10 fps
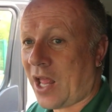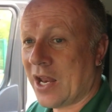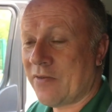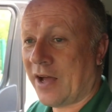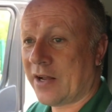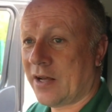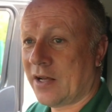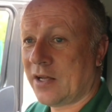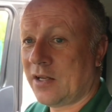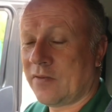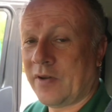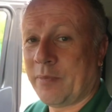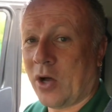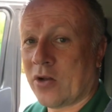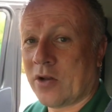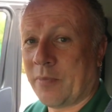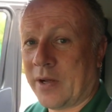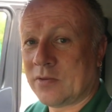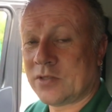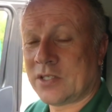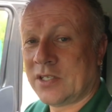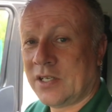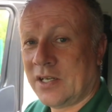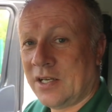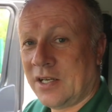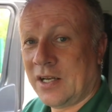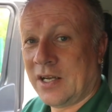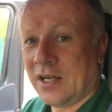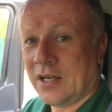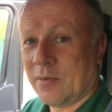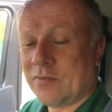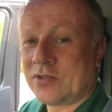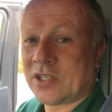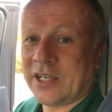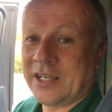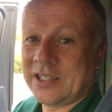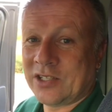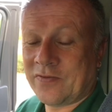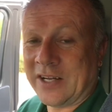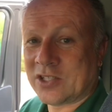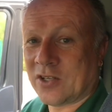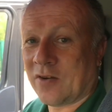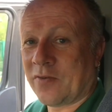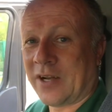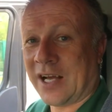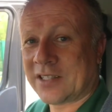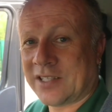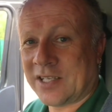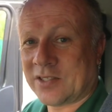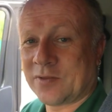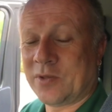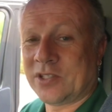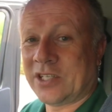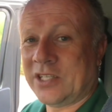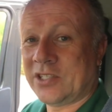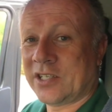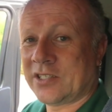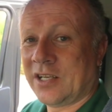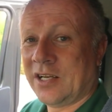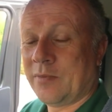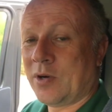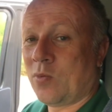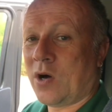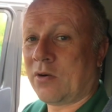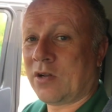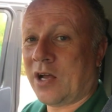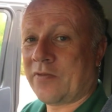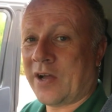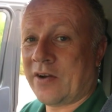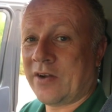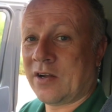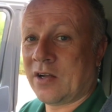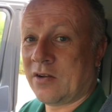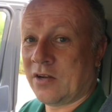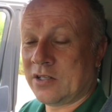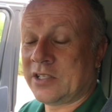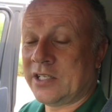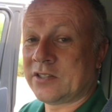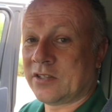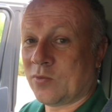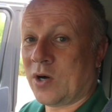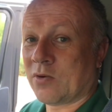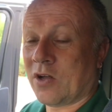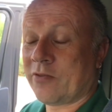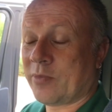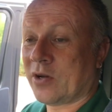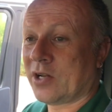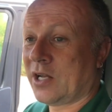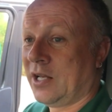They've had a lovely pond built, obviously fenced off and access with the teachers, but a wildlife area, a decent wildlife pond,